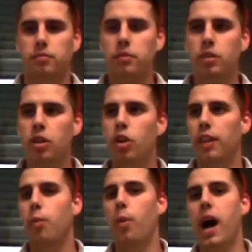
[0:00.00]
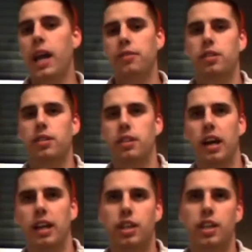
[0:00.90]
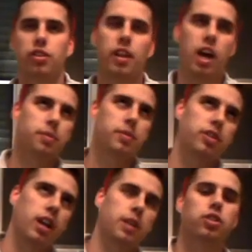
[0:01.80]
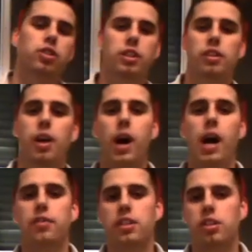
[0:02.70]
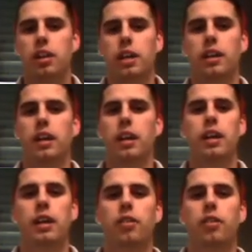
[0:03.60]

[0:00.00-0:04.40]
or their wives cheat on their husbands, or their husbands cheat on their wives. It's just like a little